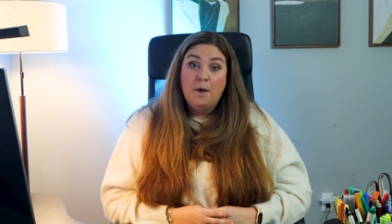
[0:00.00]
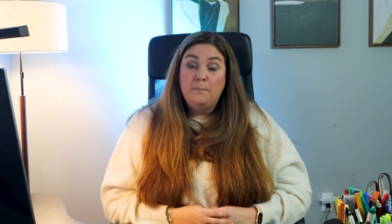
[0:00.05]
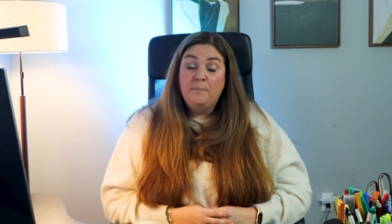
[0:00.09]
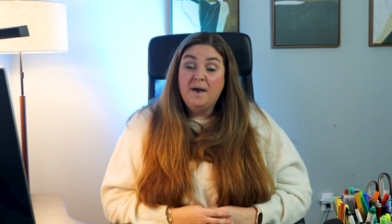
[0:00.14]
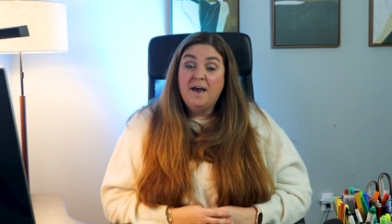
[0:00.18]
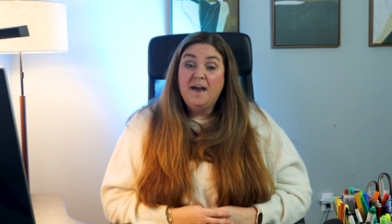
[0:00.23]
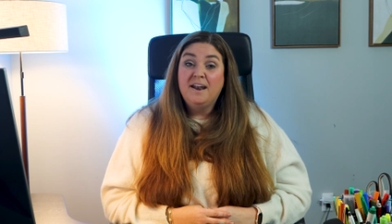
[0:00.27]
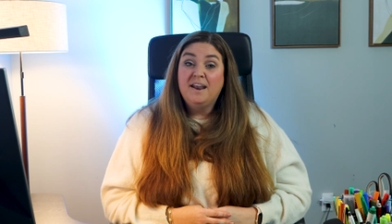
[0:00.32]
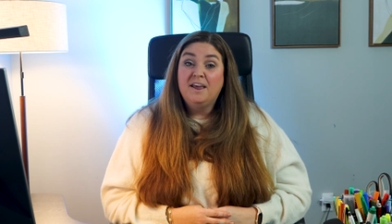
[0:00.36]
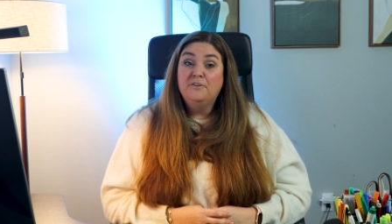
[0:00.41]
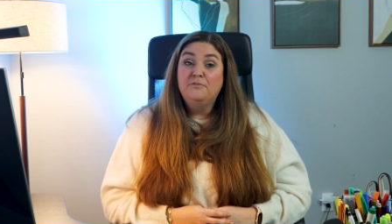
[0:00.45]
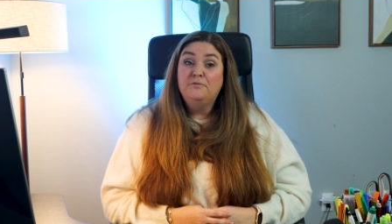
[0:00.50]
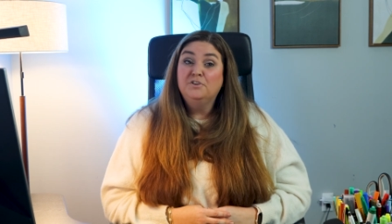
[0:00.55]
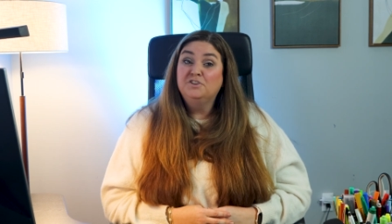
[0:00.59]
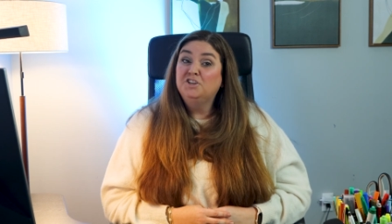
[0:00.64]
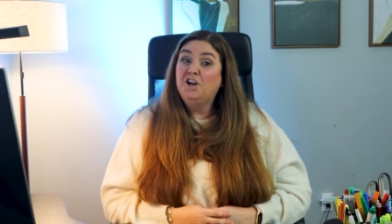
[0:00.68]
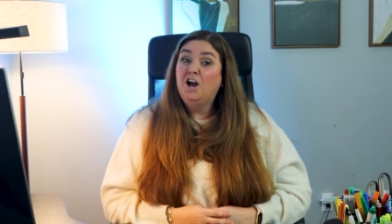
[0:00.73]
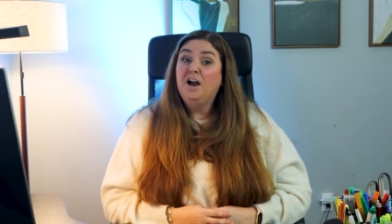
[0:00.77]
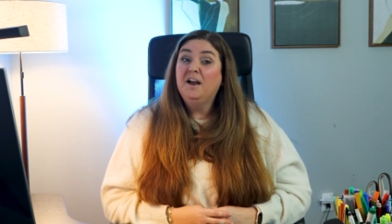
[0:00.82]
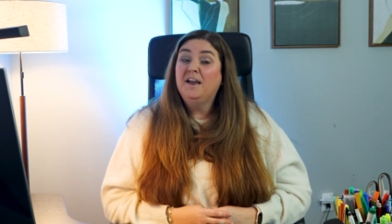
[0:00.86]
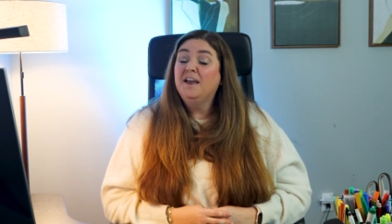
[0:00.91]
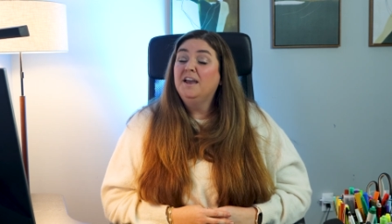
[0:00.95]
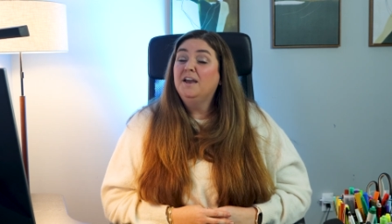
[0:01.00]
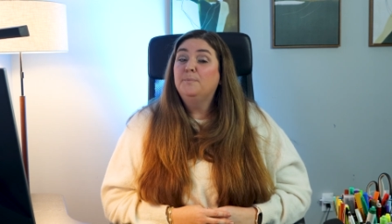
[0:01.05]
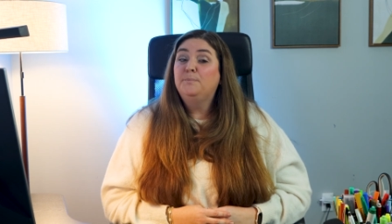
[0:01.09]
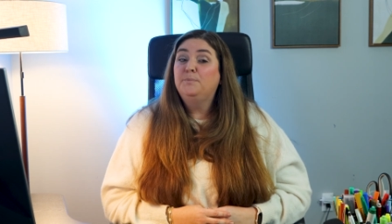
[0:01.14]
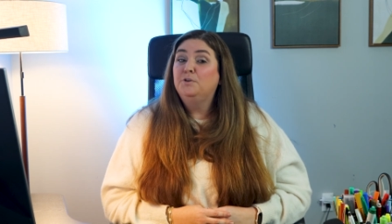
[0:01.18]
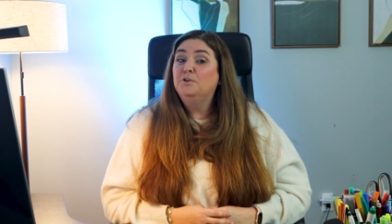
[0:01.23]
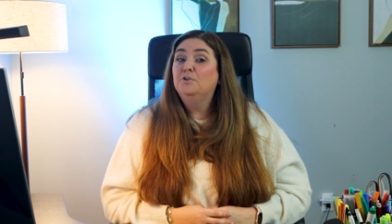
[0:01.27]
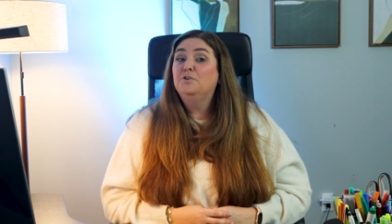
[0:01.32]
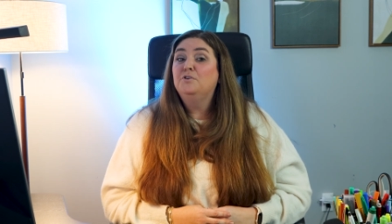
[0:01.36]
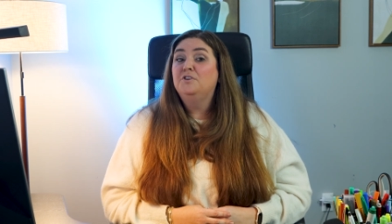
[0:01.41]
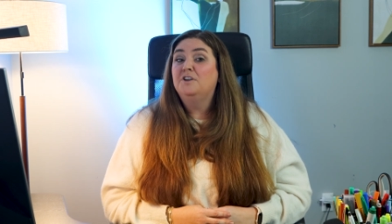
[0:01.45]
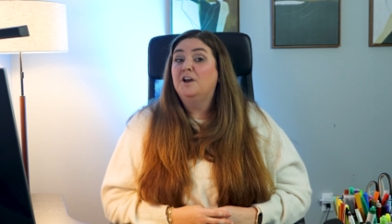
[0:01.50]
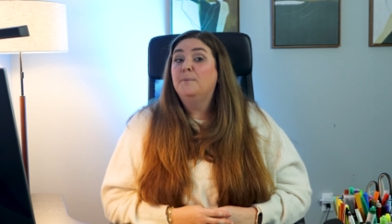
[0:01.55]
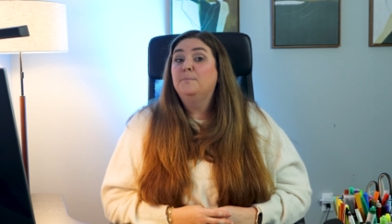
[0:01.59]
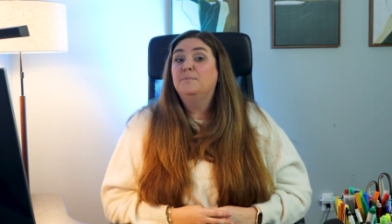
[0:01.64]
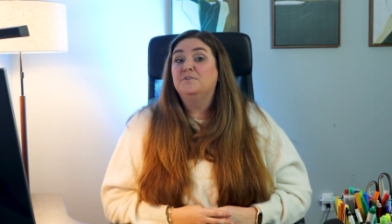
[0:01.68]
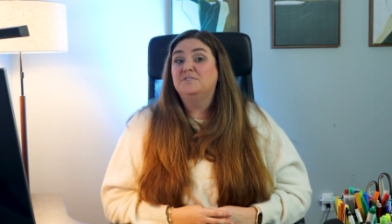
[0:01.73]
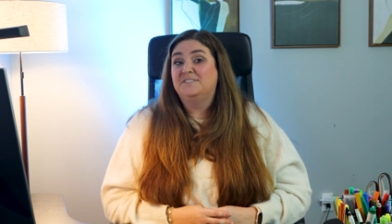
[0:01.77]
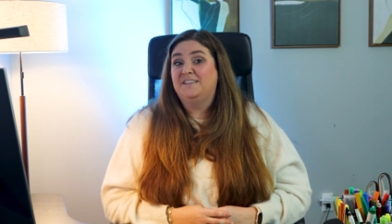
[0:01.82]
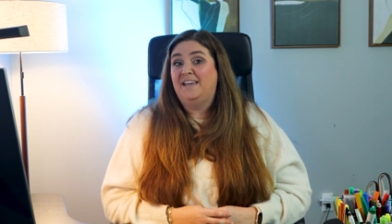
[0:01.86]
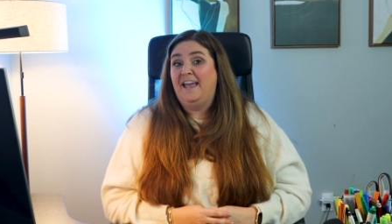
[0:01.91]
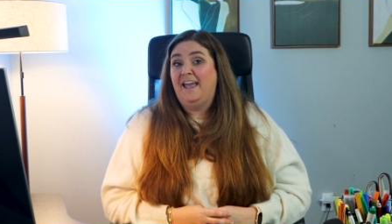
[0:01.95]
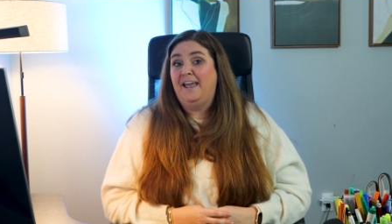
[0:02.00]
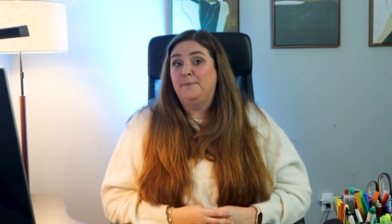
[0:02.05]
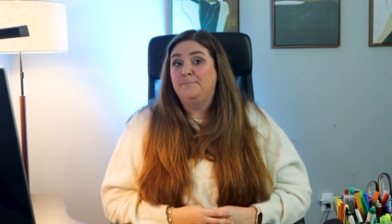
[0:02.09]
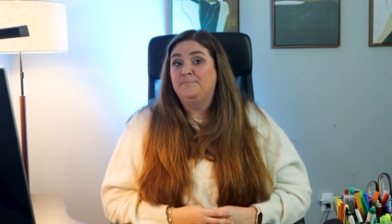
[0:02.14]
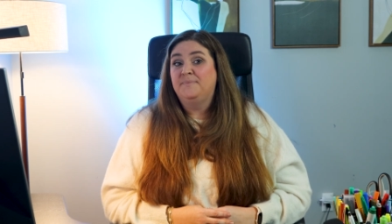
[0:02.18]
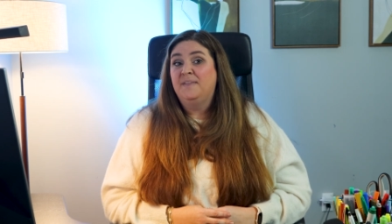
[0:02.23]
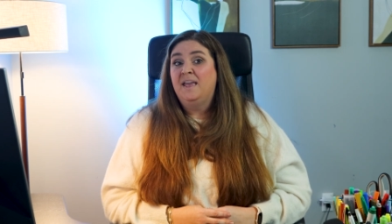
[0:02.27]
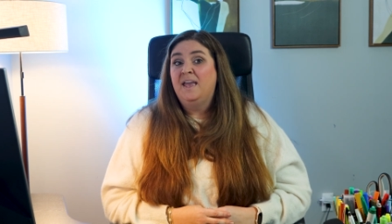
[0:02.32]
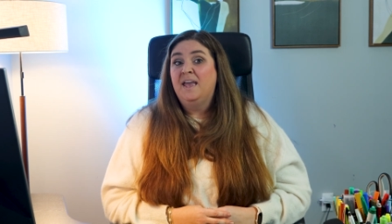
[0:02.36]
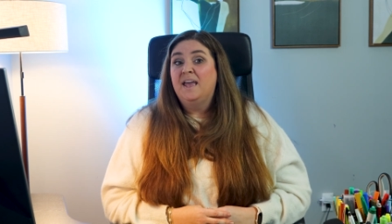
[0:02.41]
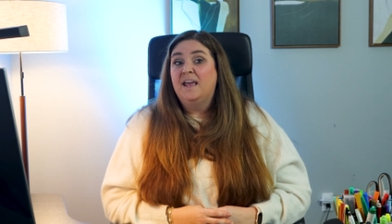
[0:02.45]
but if we're talking a pure numbers game,